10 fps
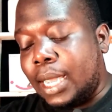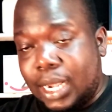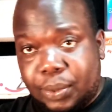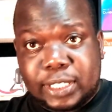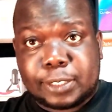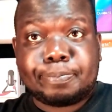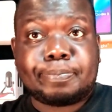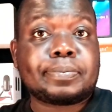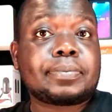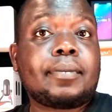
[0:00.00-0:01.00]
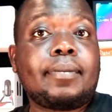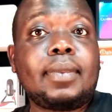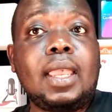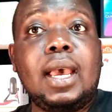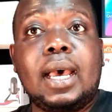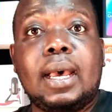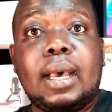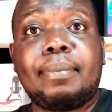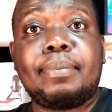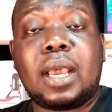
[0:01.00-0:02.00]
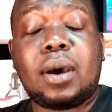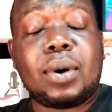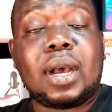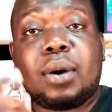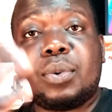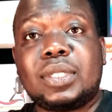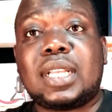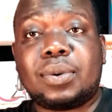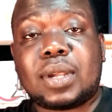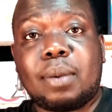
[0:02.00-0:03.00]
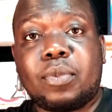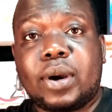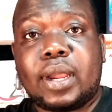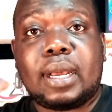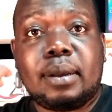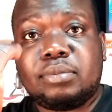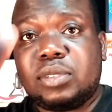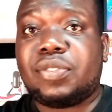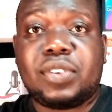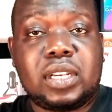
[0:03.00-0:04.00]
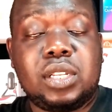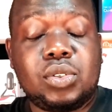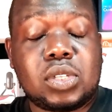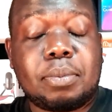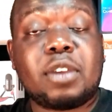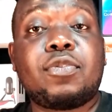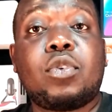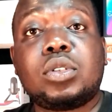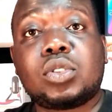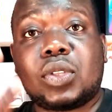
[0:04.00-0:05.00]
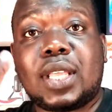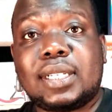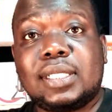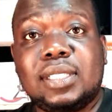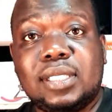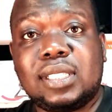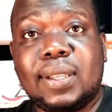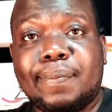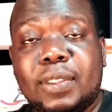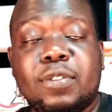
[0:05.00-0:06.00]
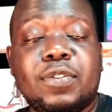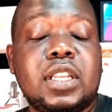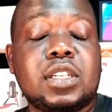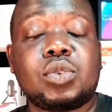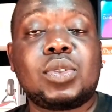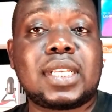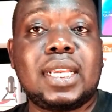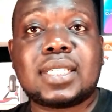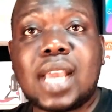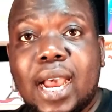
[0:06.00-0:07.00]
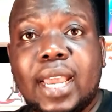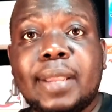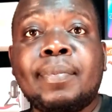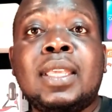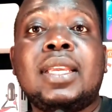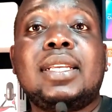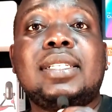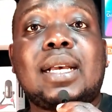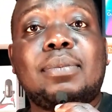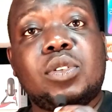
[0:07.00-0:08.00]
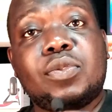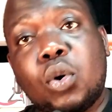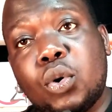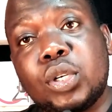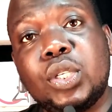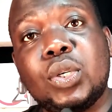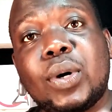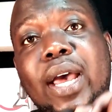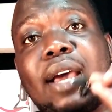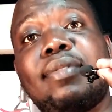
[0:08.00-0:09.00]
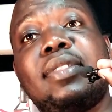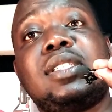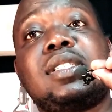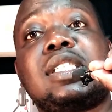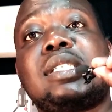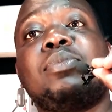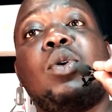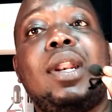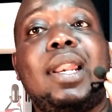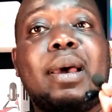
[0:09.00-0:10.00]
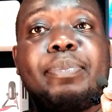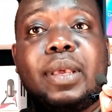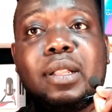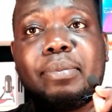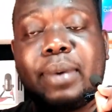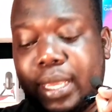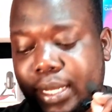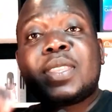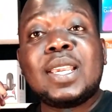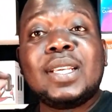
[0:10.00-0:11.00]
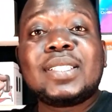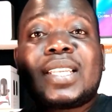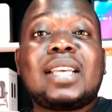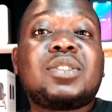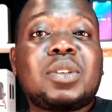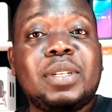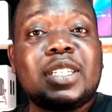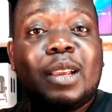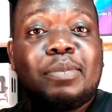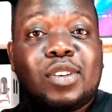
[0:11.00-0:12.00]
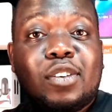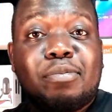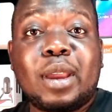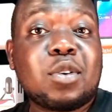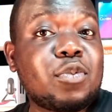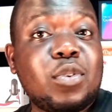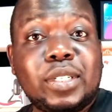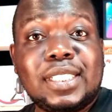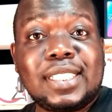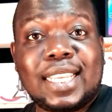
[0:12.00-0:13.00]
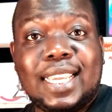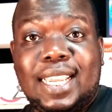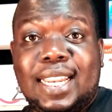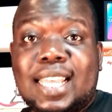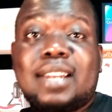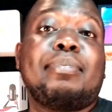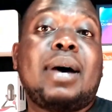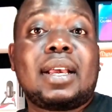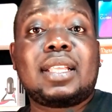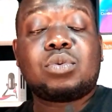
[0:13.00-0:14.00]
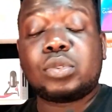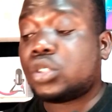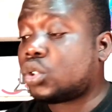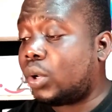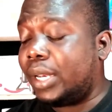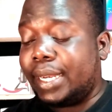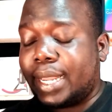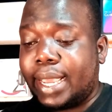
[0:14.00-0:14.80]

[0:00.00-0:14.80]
Anyways, now we're done camera. I'm definitely using my phone, so that is the Infinix Note 8i. In terms of audio, I have this small lapel mic. So I had so many types of microphones in that bag that was stolen.